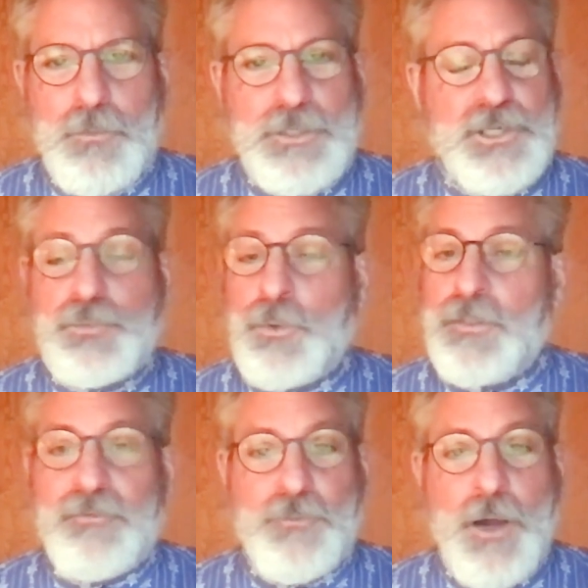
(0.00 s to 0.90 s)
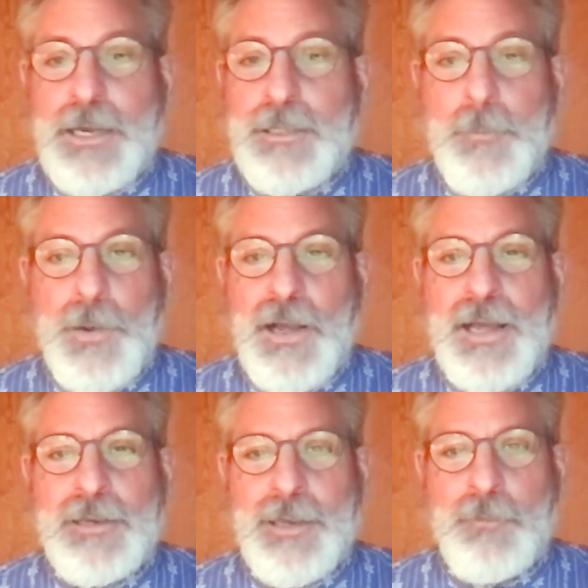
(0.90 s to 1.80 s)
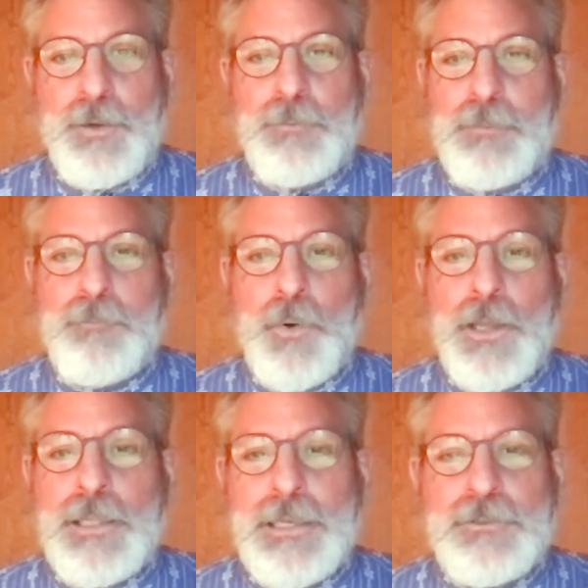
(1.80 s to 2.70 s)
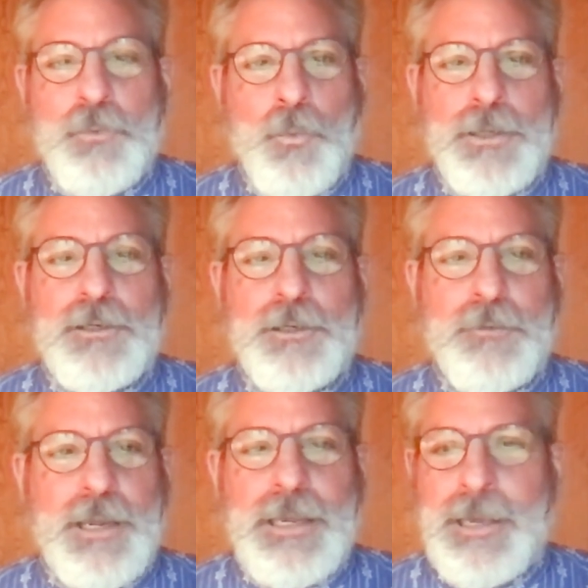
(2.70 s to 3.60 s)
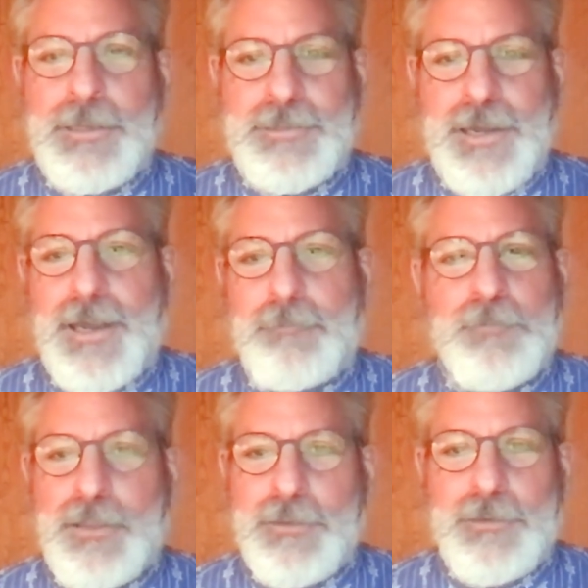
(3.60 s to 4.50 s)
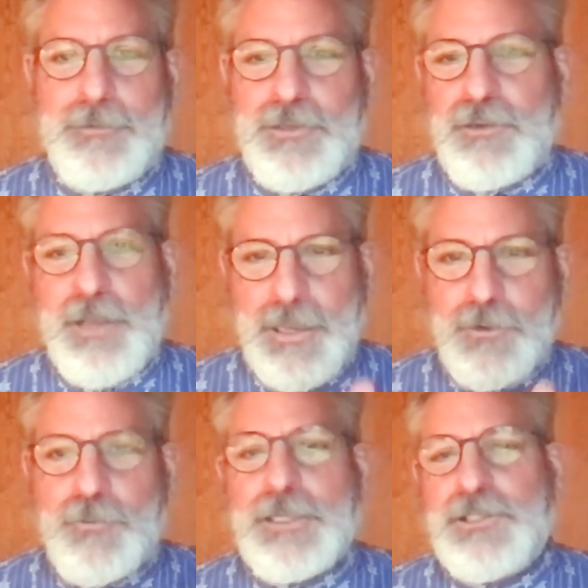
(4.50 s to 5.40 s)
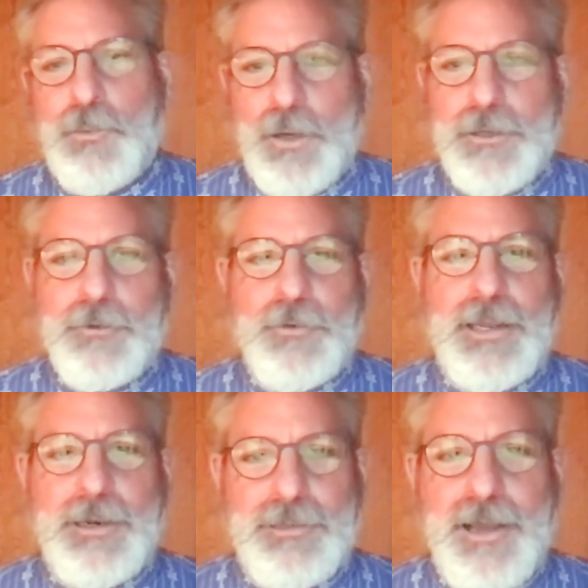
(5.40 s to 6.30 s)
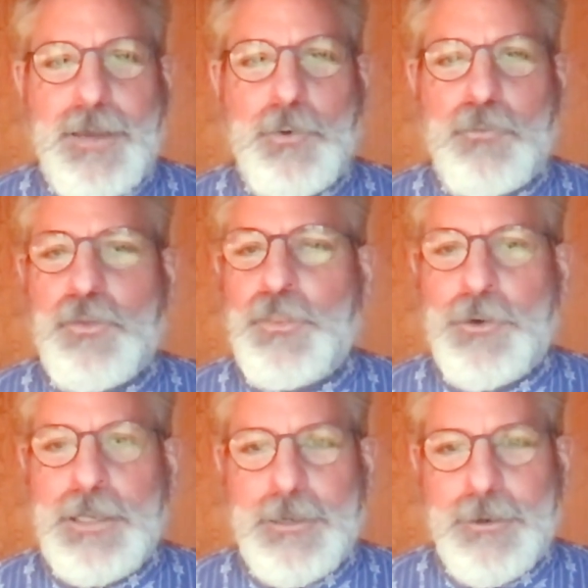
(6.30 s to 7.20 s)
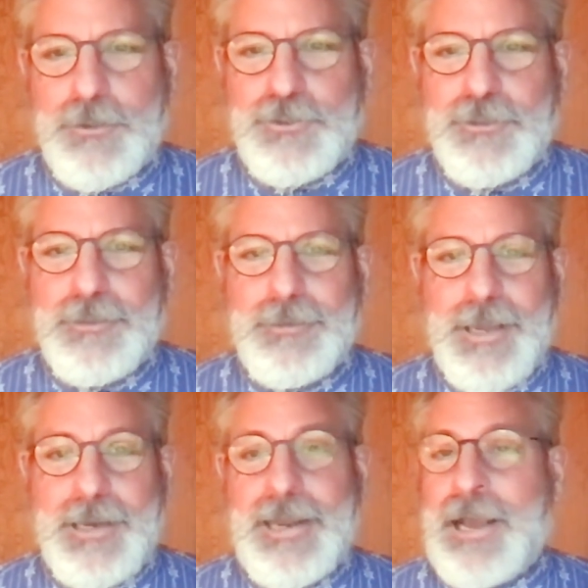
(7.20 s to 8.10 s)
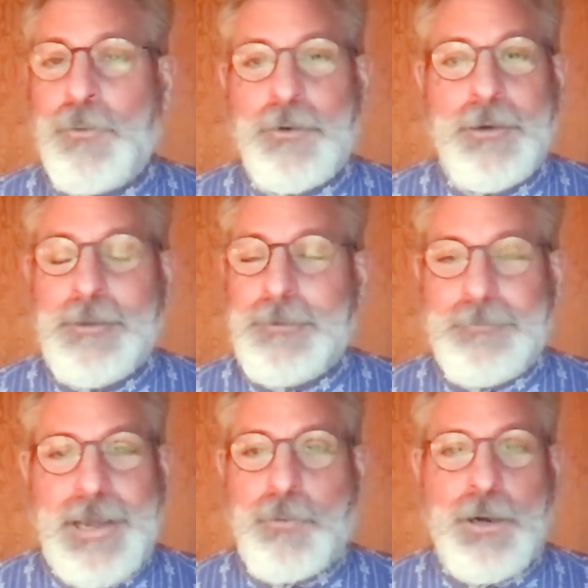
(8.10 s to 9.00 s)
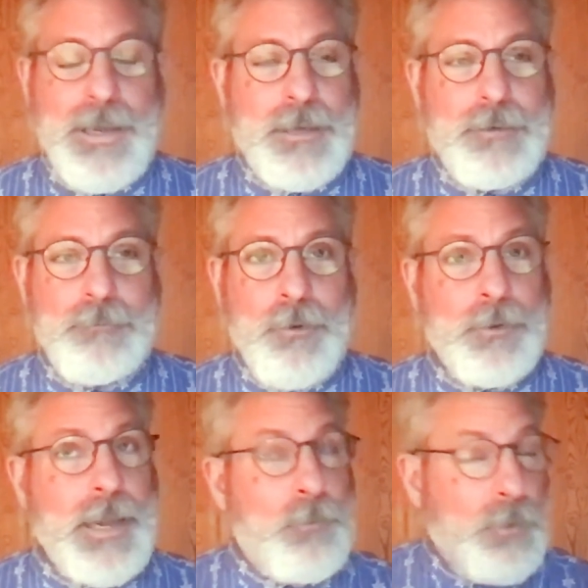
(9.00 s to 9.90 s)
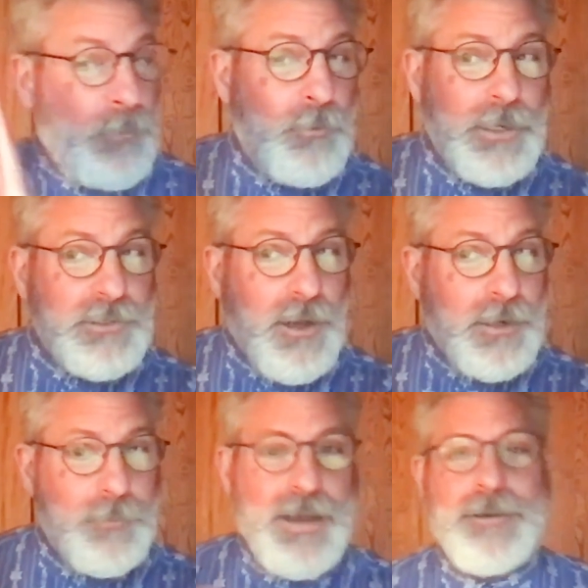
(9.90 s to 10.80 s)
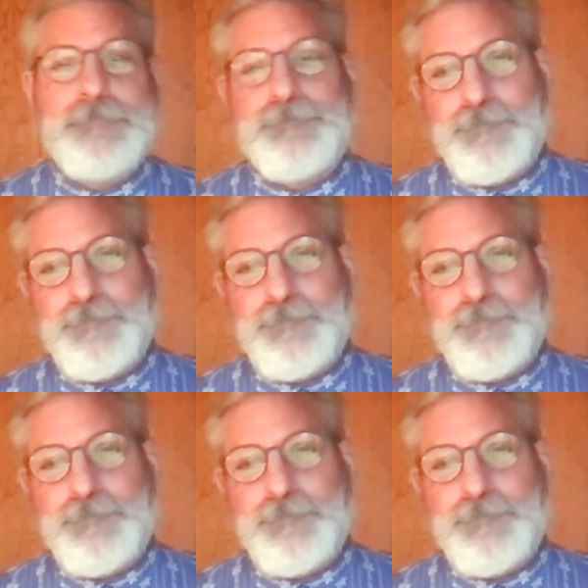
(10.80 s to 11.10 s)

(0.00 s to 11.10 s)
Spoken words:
We just were the frog in the pot, and we've been boiling 1 degree at a time, increasing 1 degree at a time over 30 years. And now we're like, okay, we don't want to talk about it.